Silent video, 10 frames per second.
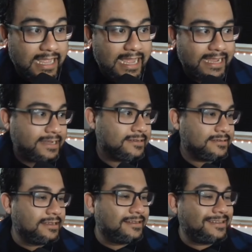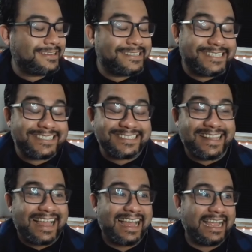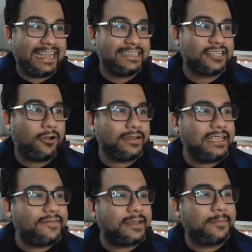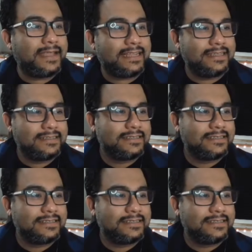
Lie. Just lie. Don't even admit it.